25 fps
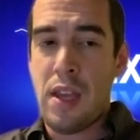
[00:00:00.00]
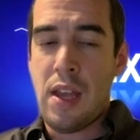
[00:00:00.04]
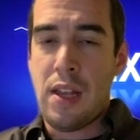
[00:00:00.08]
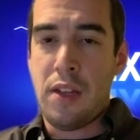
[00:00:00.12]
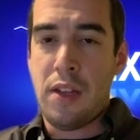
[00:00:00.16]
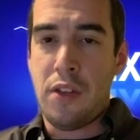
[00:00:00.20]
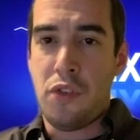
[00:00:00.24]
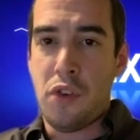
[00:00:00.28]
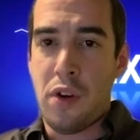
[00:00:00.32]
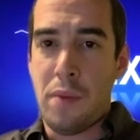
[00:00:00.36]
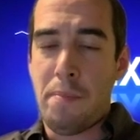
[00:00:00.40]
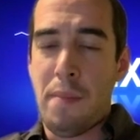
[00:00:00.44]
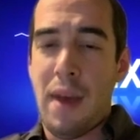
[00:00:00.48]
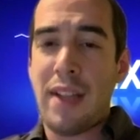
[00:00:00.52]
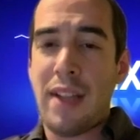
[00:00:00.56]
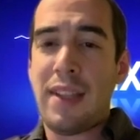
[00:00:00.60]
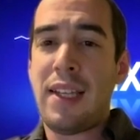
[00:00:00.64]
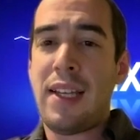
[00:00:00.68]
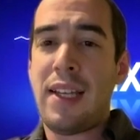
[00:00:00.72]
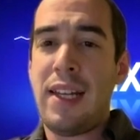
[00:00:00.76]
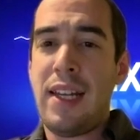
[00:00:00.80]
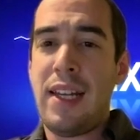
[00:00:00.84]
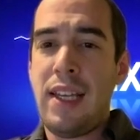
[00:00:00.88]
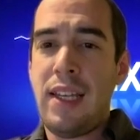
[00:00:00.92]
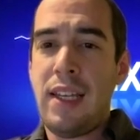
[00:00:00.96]

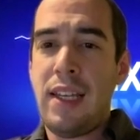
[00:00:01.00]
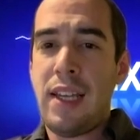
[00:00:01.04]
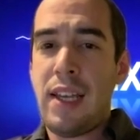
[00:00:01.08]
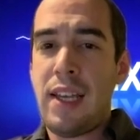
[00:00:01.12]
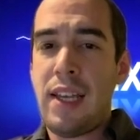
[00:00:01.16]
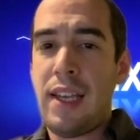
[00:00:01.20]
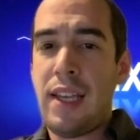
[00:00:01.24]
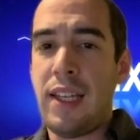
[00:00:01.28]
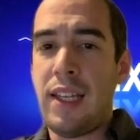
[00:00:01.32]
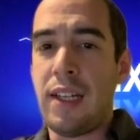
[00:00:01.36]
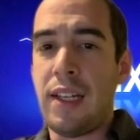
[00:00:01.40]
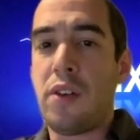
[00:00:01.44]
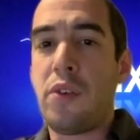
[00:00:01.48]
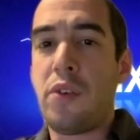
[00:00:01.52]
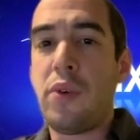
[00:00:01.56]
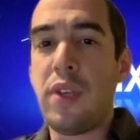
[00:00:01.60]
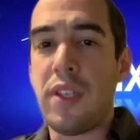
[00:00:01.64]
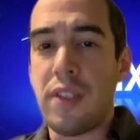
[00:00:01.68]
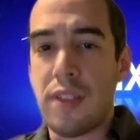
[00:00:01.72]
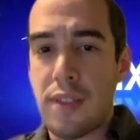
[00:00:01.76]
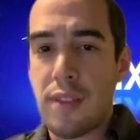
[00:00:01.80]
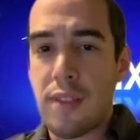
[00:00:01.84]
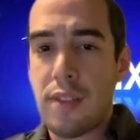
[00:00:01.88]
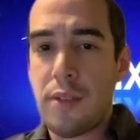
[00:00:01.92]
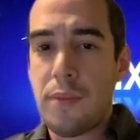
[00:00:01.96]
dramatically
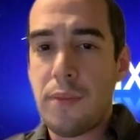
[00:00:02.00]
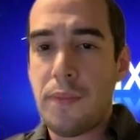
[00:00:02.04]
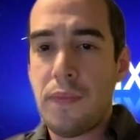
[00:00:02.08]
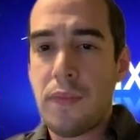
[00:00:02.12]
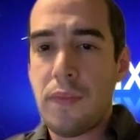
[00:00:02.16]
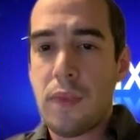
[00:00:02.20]
increased.